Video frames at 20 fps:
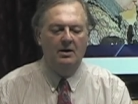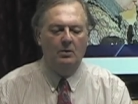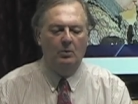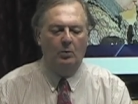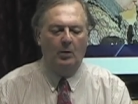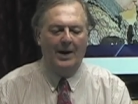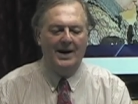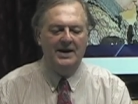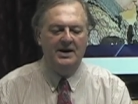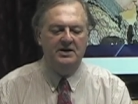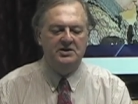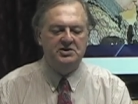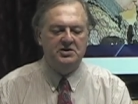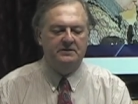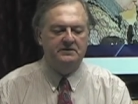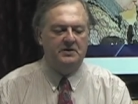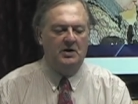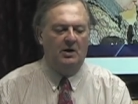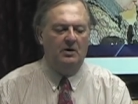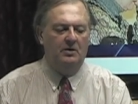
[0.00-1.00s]
range
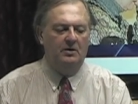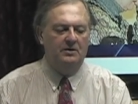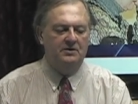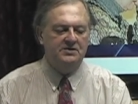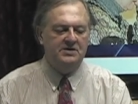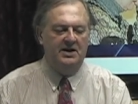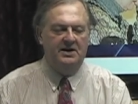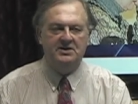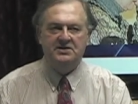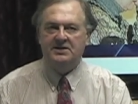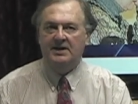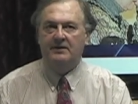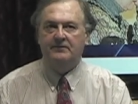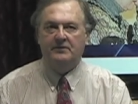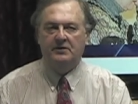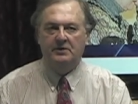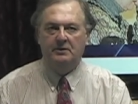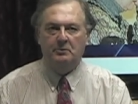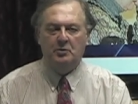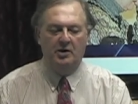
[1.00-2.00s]
of goals that it set
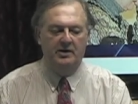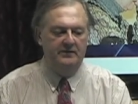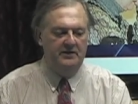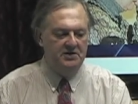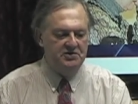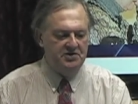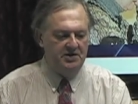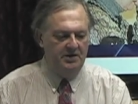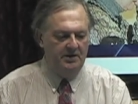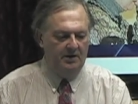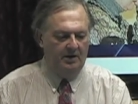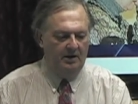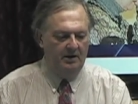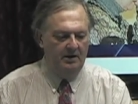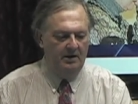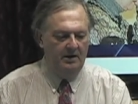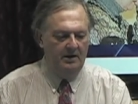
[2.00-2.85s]
for the previous year.